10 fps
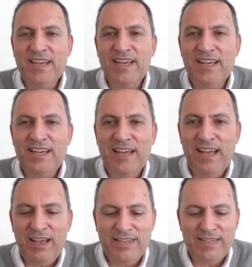
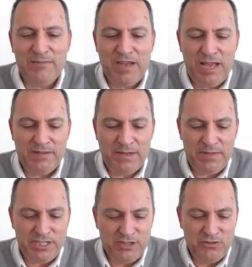As I
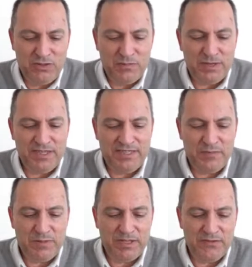mentioned to the
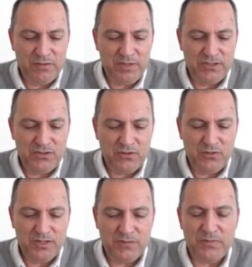participants, for me it's
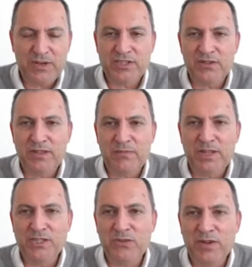always a
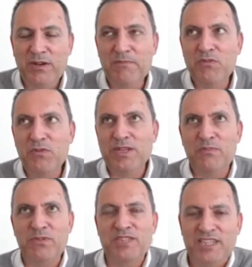pleasure when I'm doing the
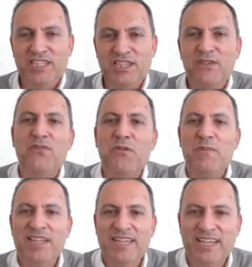presentation for
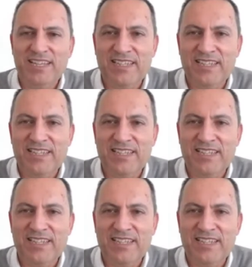Matec.